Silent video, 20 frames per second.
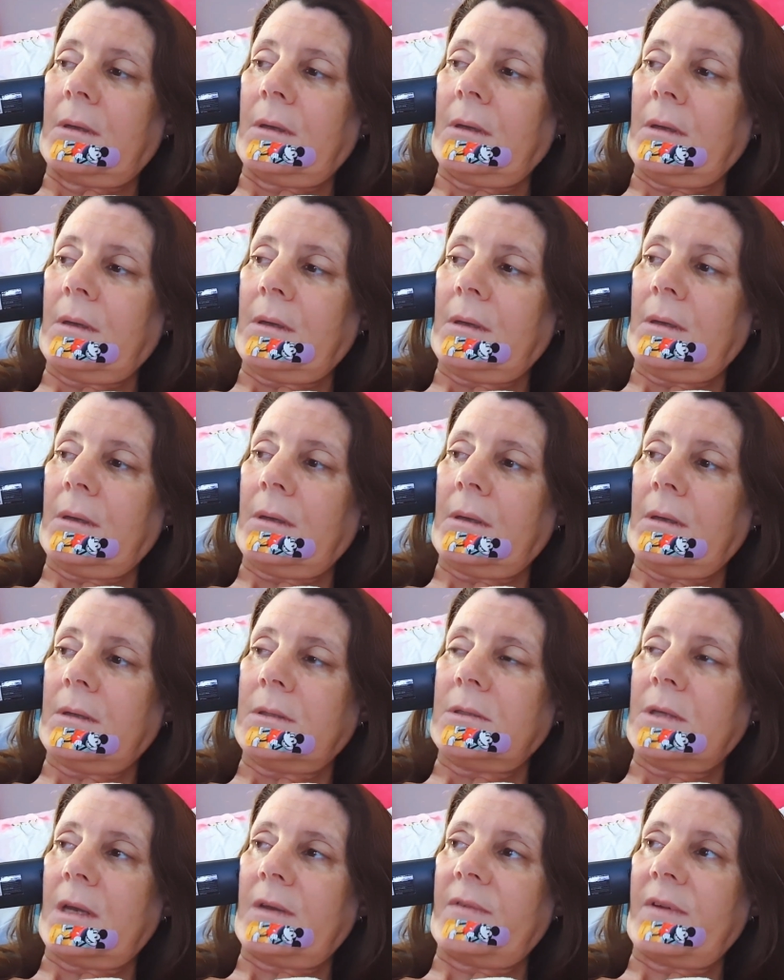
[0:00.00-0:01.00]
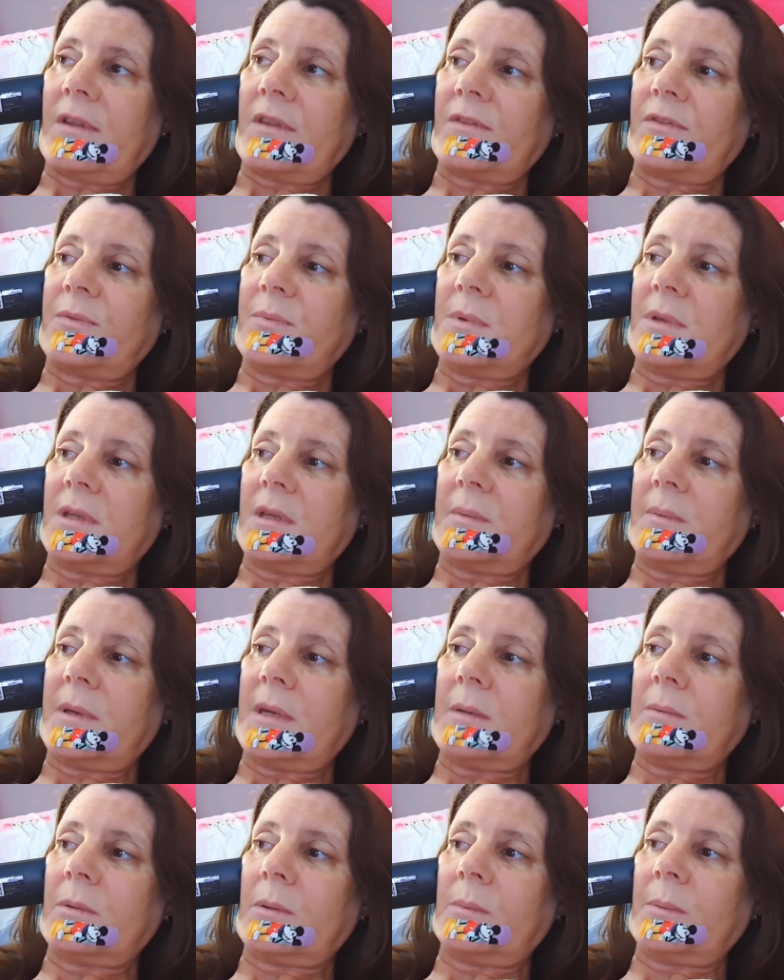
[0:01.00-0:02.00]
I do have other familiar
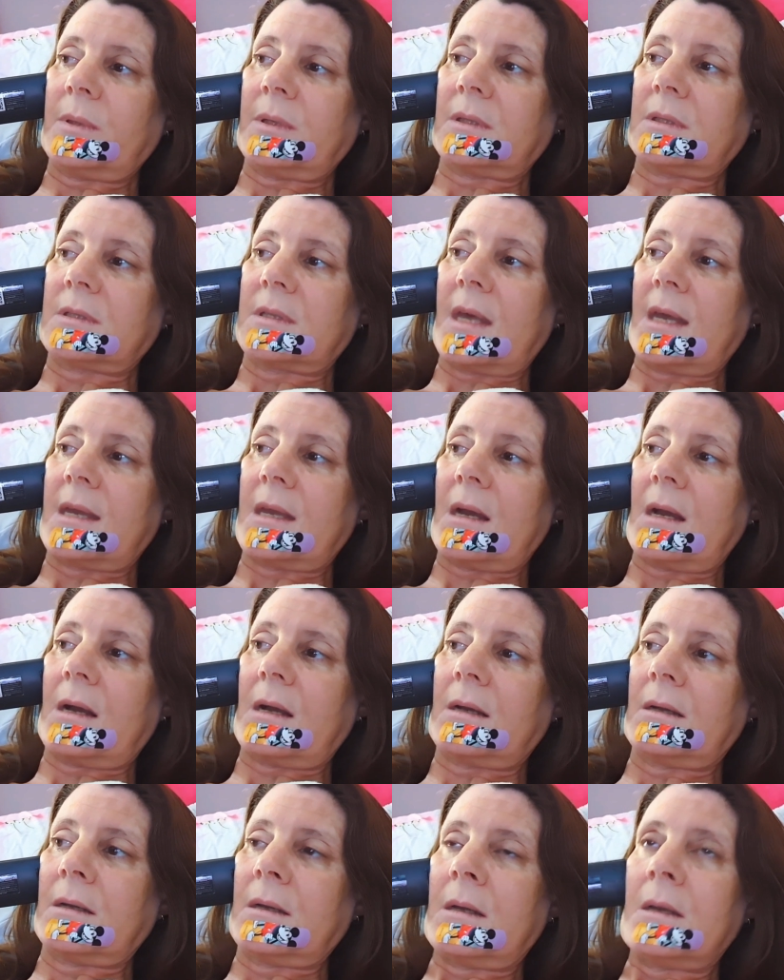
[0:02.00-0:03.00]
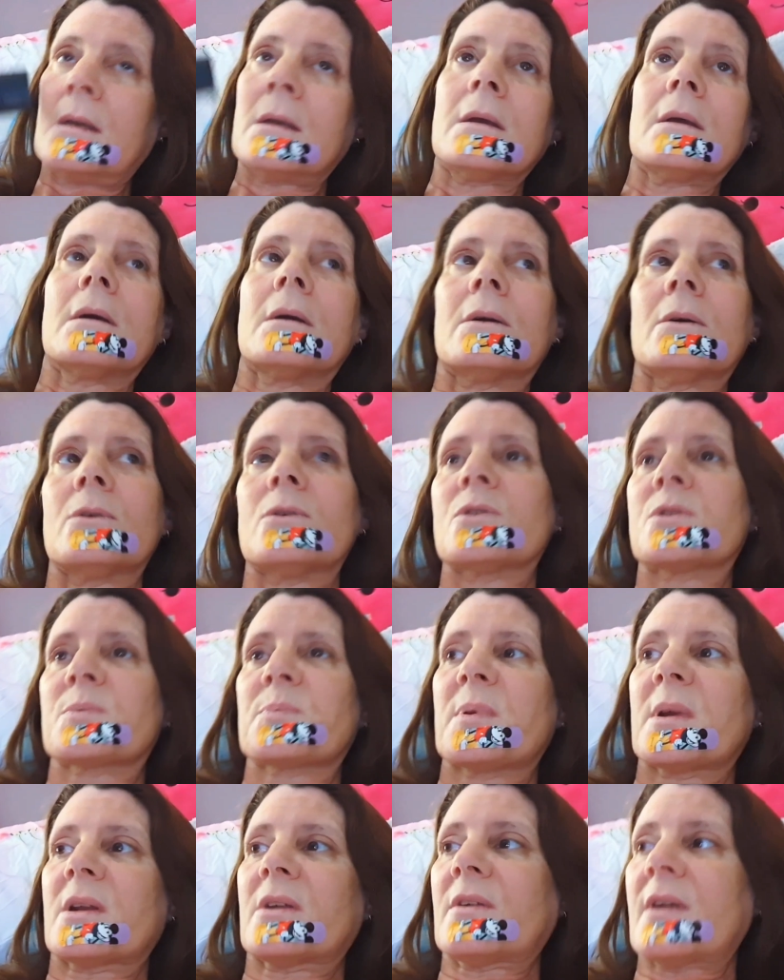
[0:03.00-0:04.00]
people, but they are all
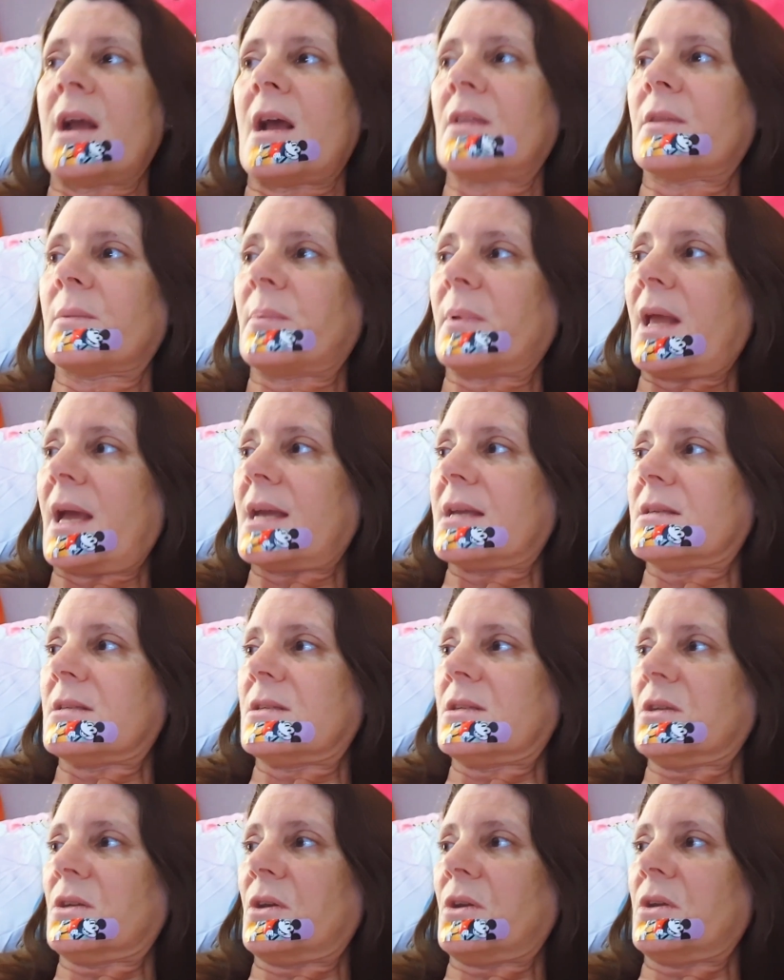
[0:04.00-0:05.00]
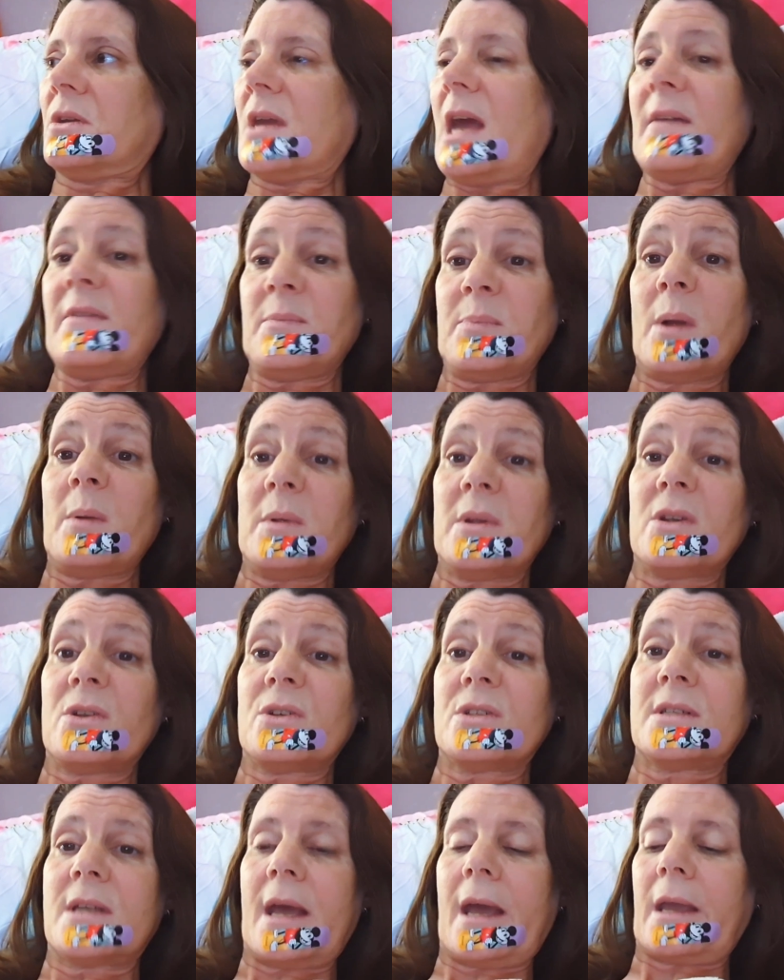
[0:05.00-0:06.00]
spread around the place, you know, having probably a
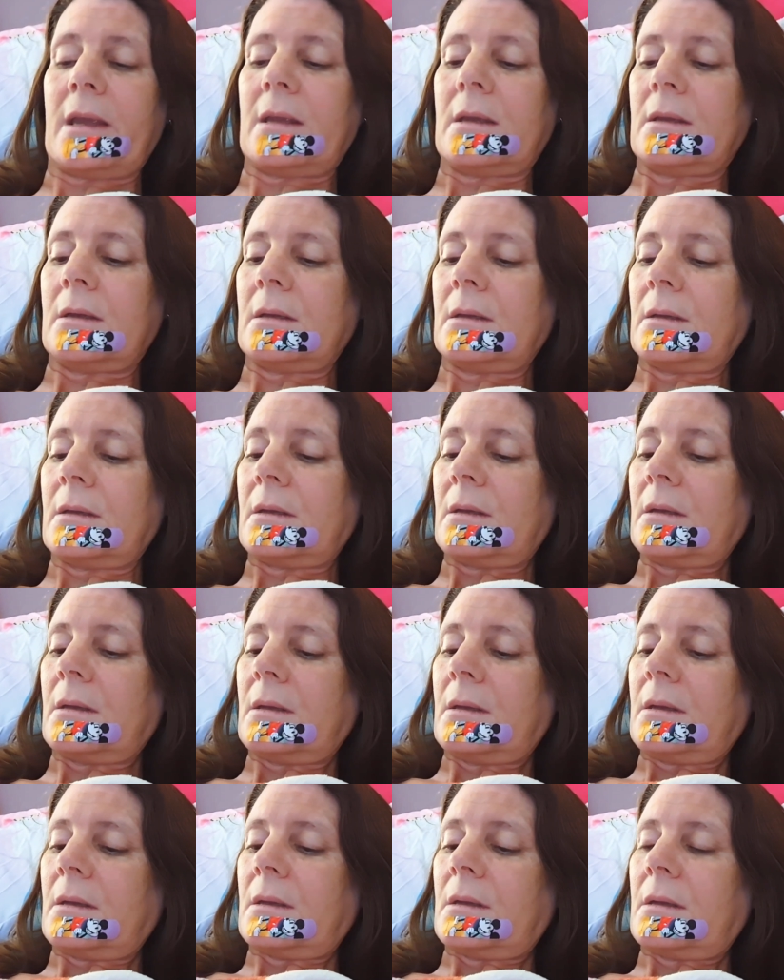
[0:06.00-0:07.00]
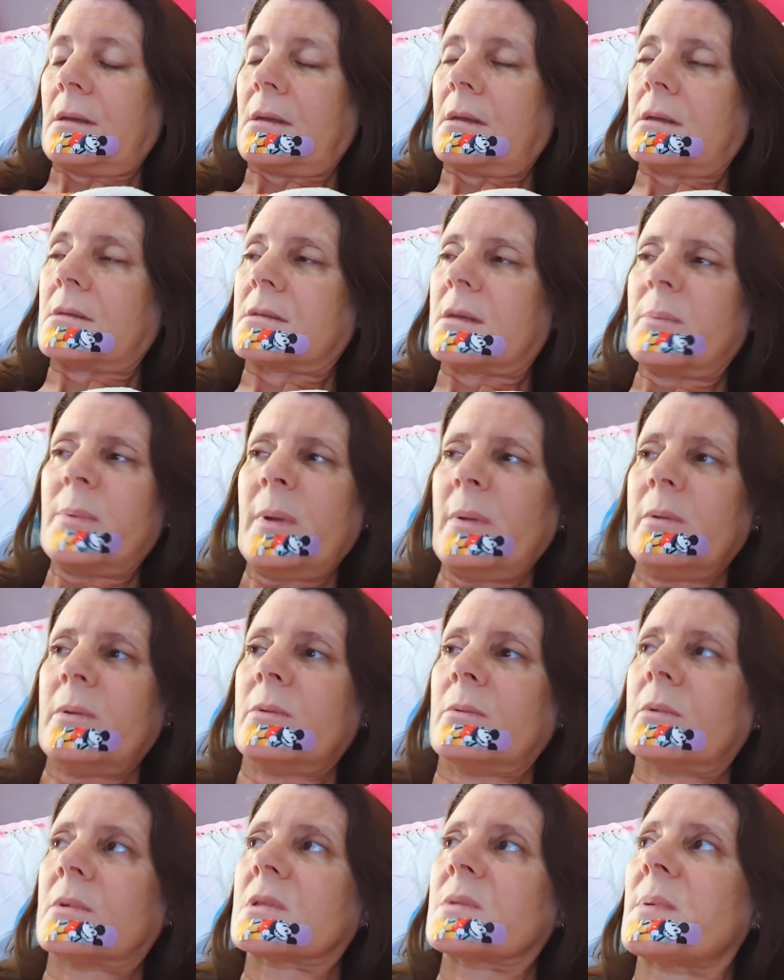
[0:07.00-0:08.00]
good day. So I probably
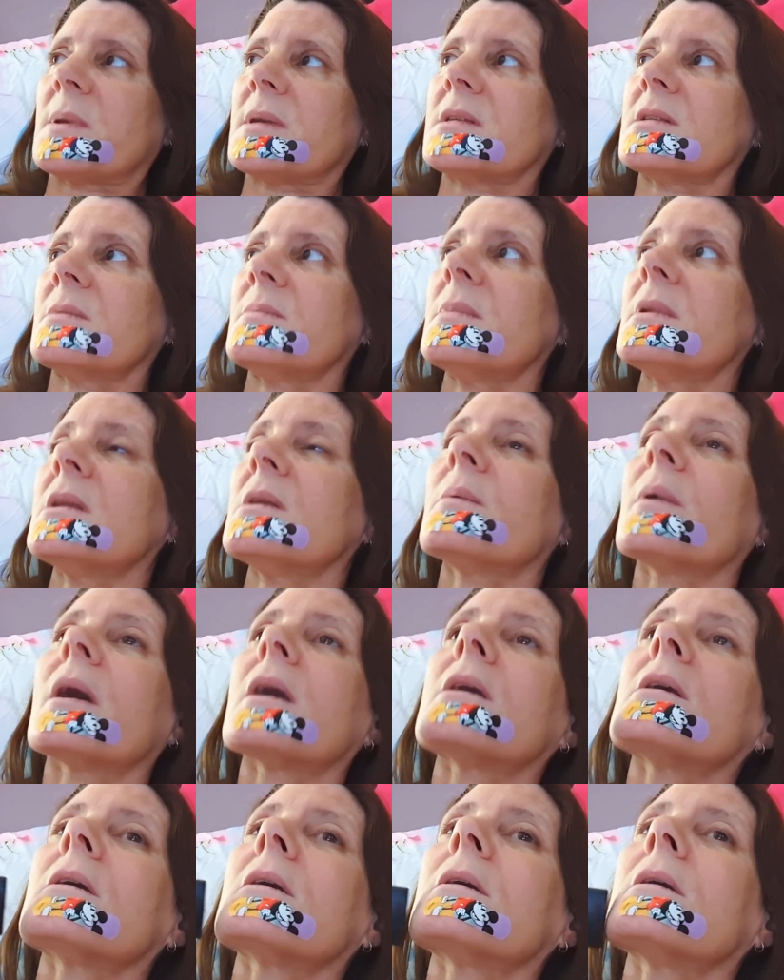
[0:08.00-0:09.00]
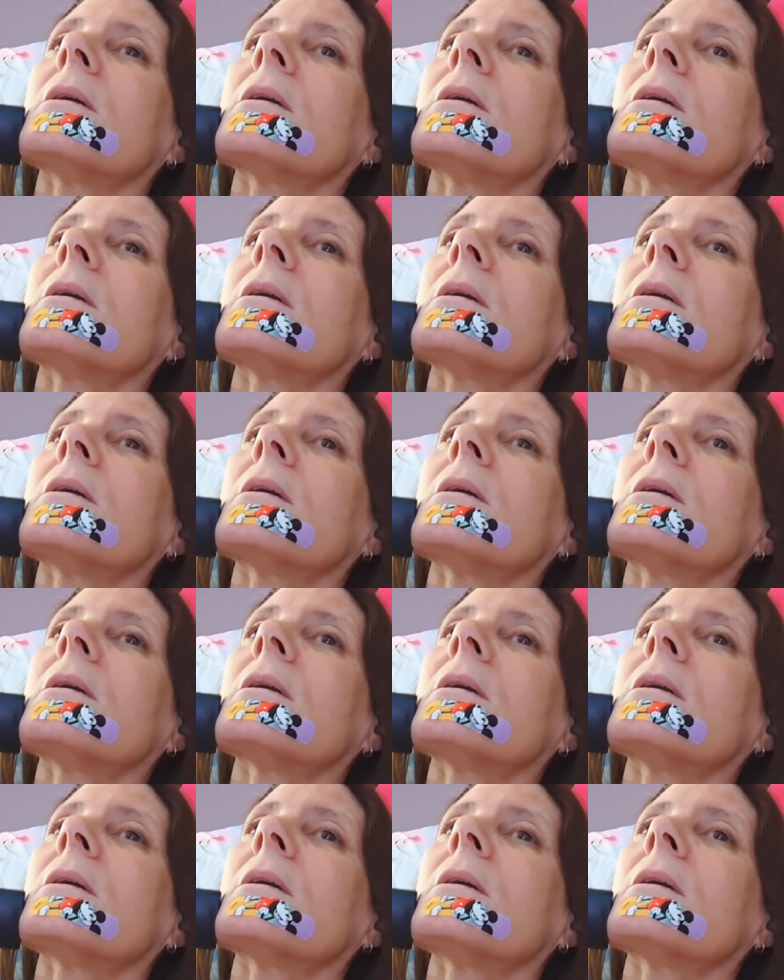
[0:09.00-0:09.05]
won't speak to them anyway.